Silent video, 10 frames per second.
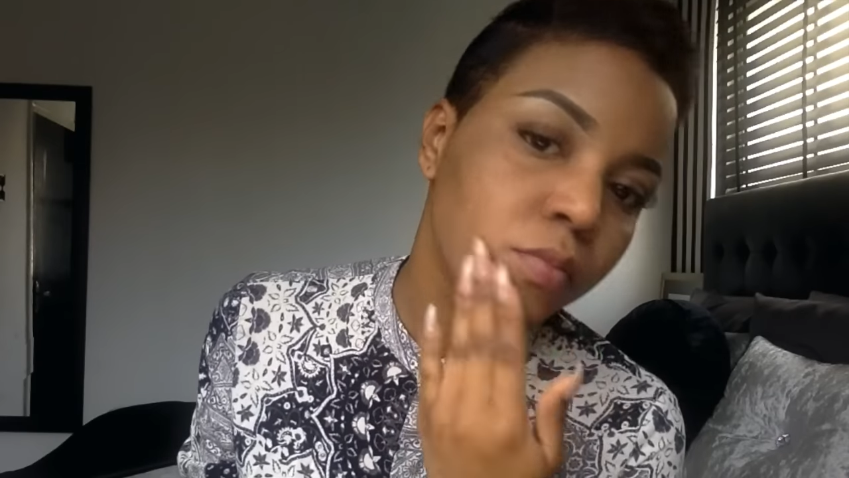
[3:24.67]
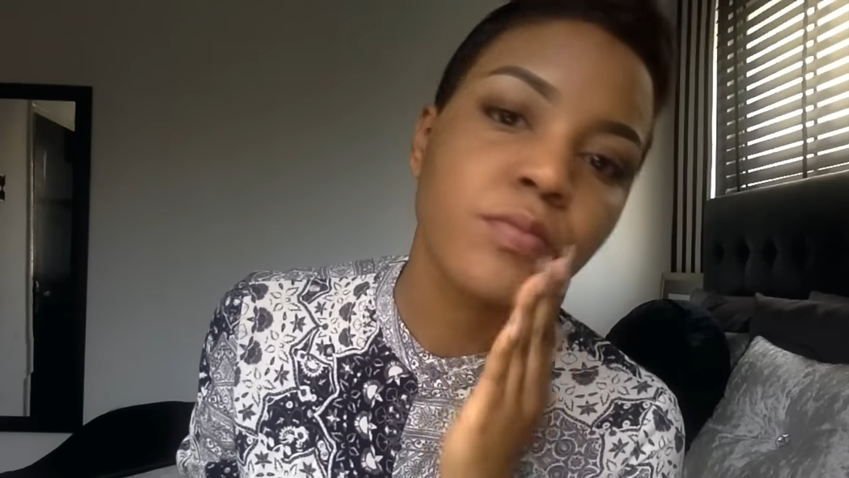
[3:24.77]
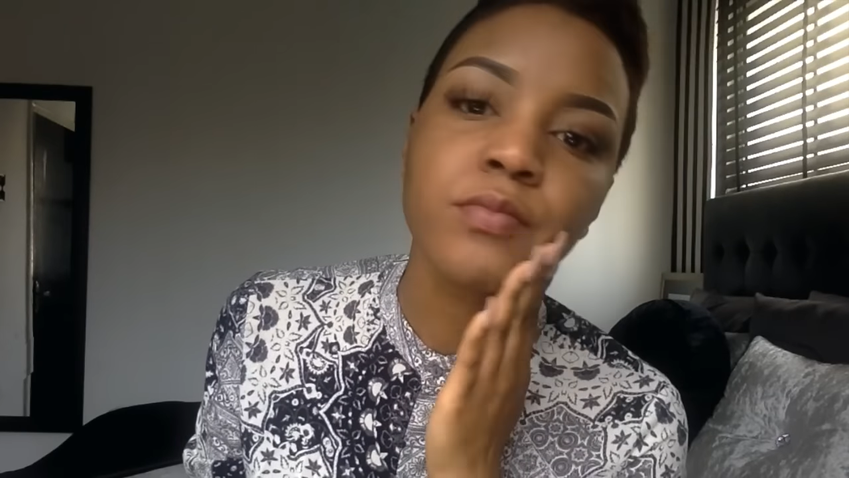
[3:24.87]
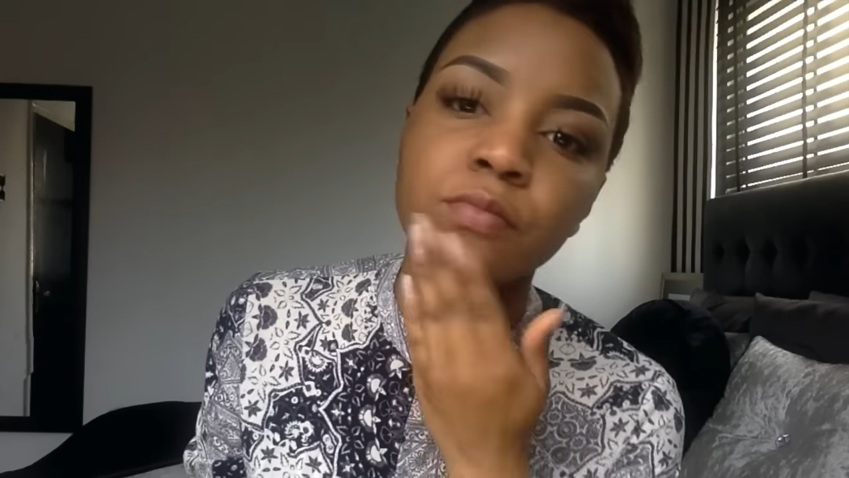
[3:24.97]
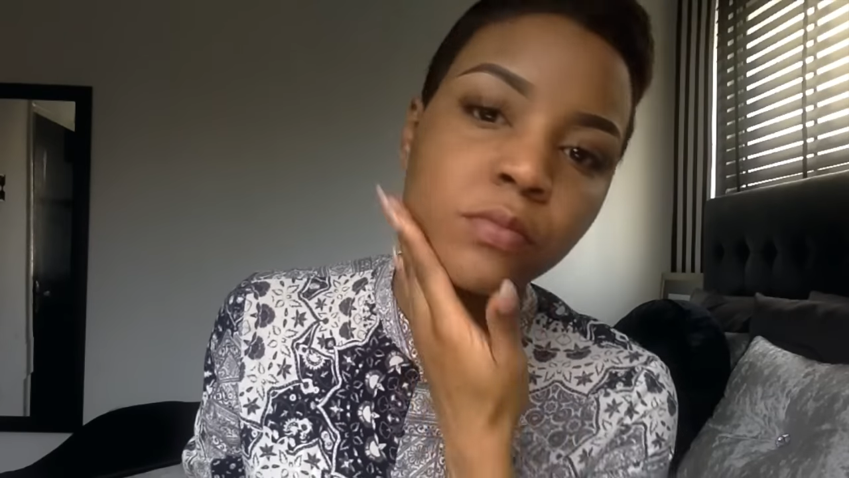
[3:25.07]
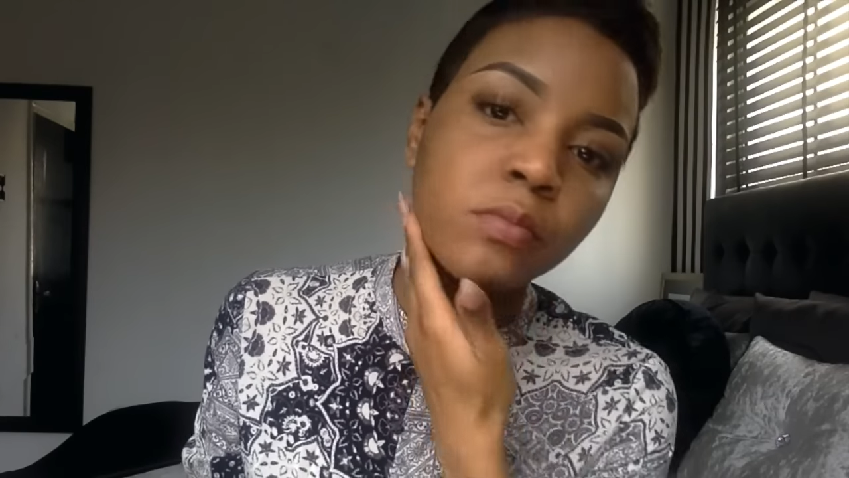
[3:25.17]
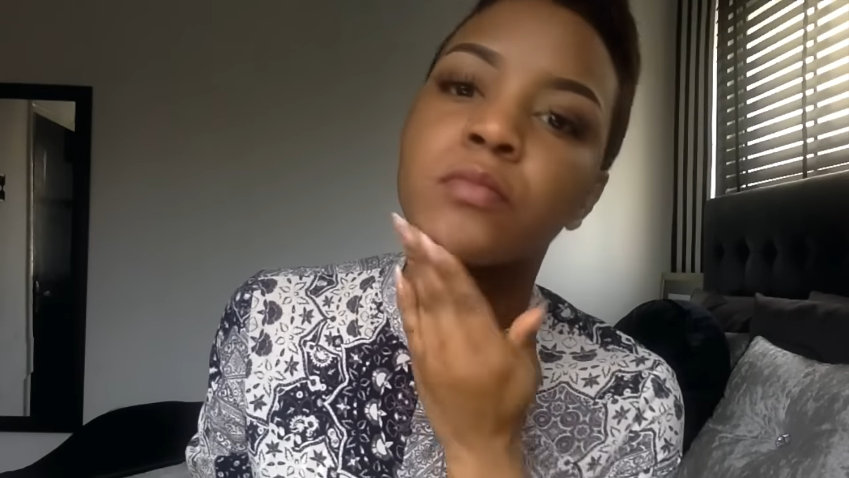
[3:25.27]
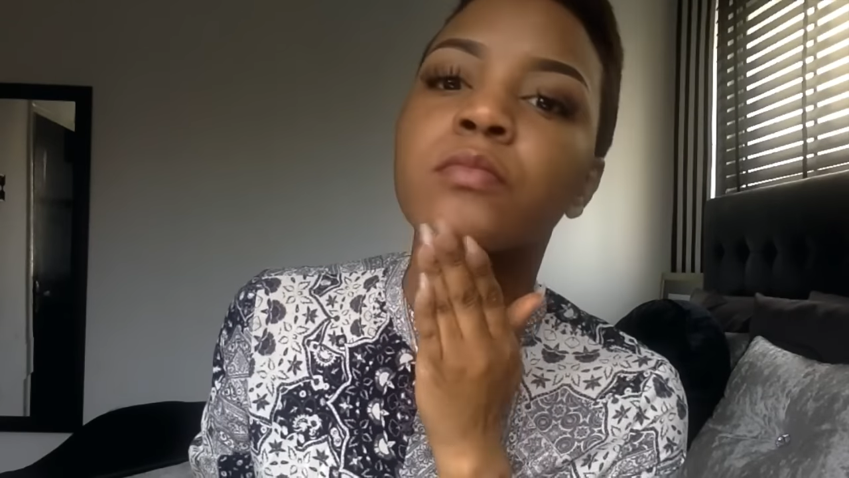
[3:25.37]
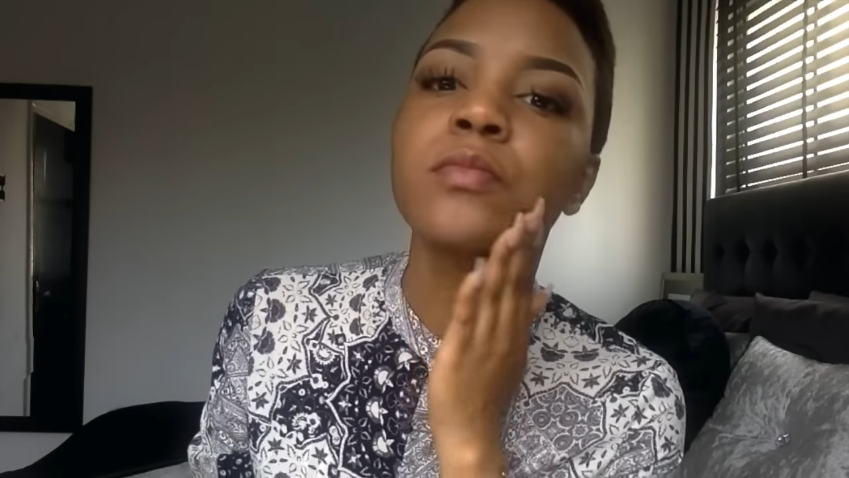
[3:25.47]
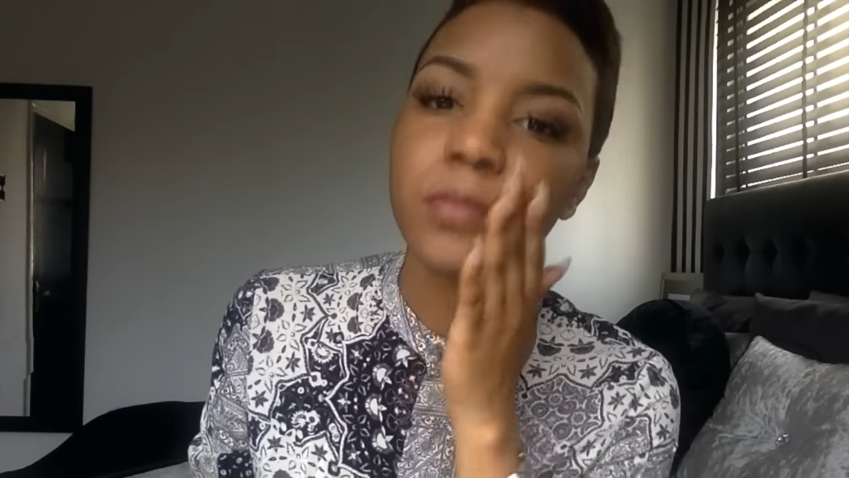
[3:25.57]
and even
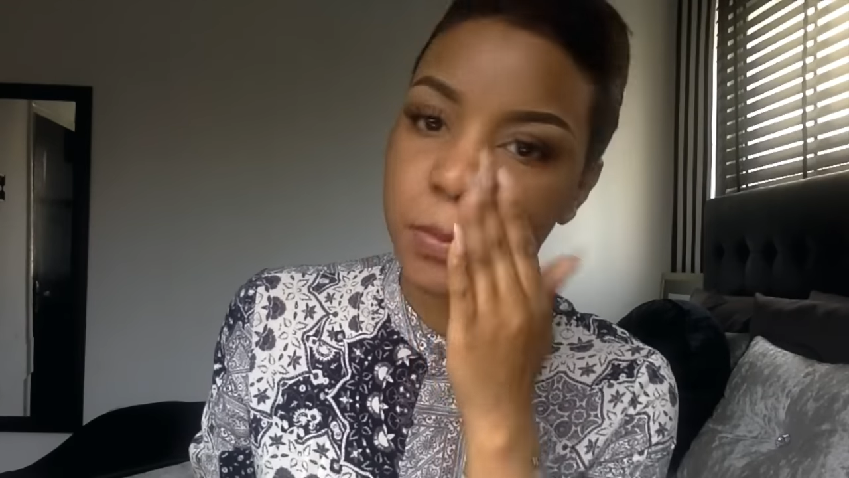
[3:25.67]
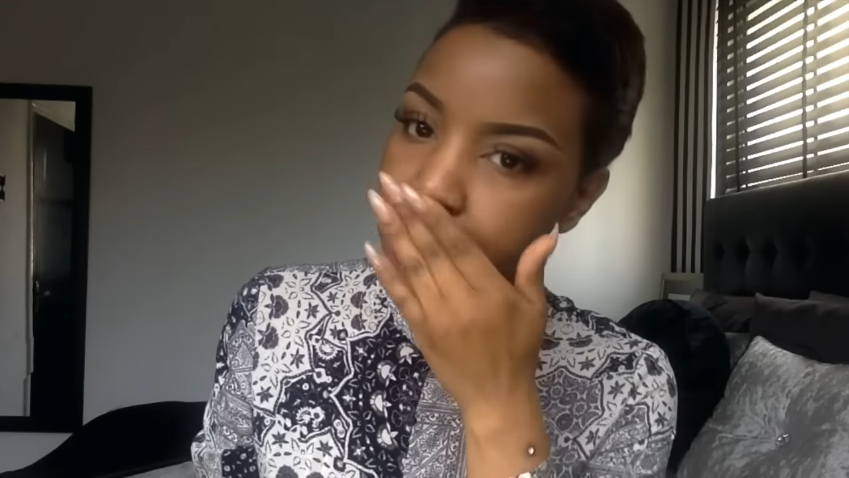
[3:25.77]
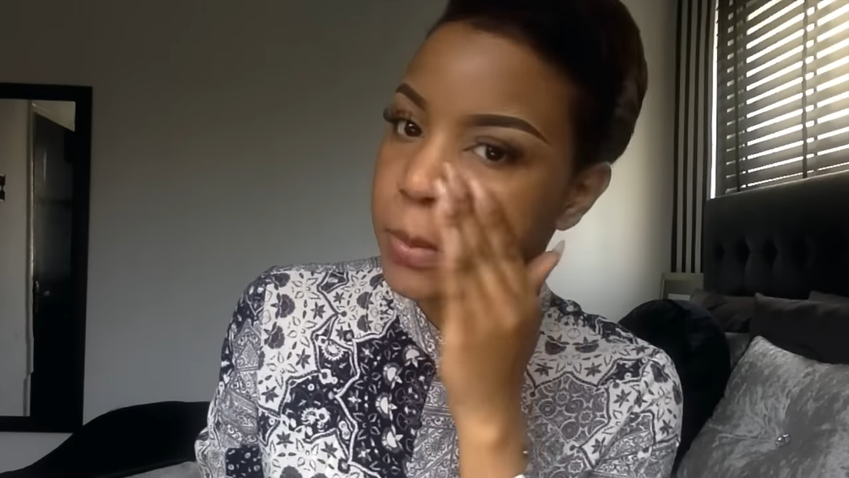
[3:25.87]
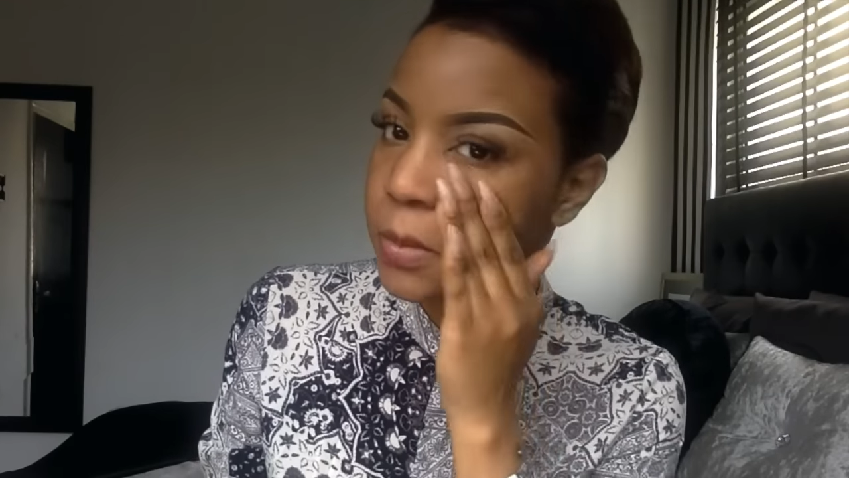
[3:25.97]
out your pores.